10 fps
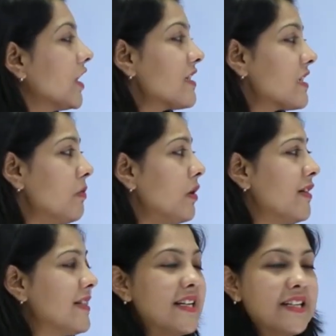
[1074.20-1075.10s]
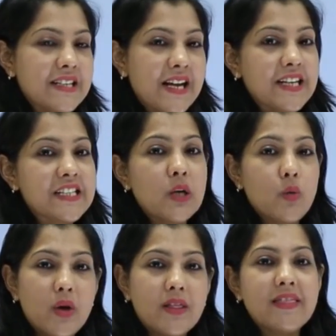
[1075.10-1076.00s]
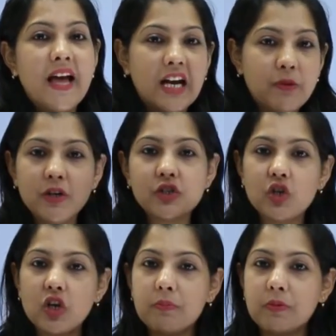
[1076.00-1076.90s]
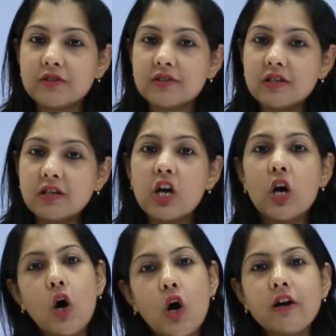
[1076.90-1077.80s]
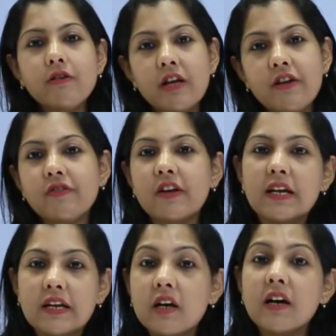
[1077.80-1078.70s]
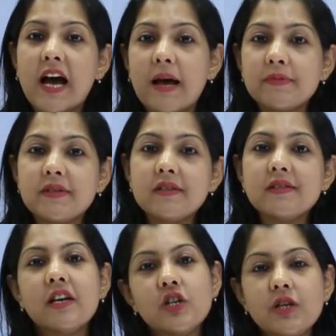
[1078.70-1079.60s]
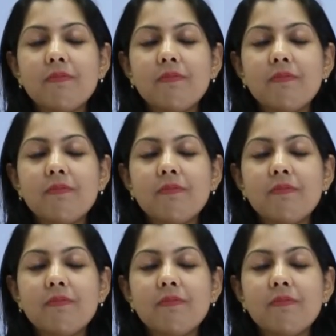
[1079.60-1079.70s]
Customer is interacting with that particular person, or if in her absence, she